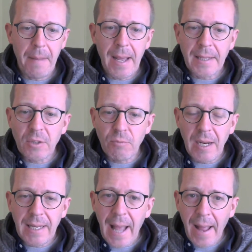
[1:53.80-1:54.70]
It's
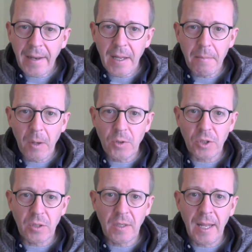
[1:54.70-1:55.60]
really any
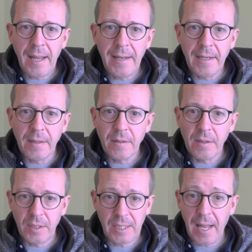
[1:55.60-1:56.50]
emotional learning
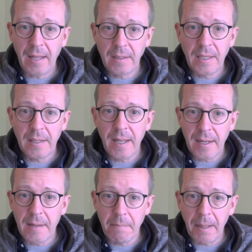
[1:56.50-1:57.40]
that's held in that
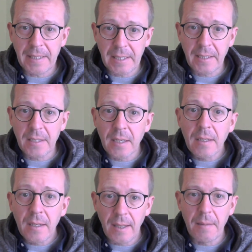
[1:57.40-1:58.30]
implicit
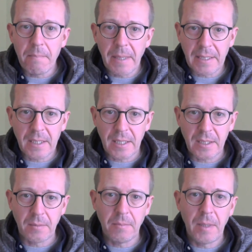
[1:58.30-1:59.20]
limbic
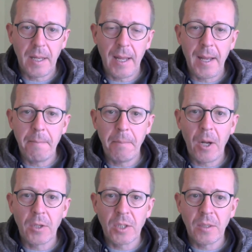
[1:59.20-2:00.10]
system
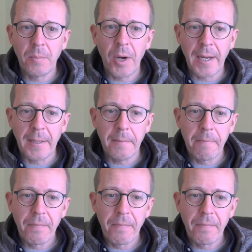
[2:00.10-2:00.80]
part of the brain.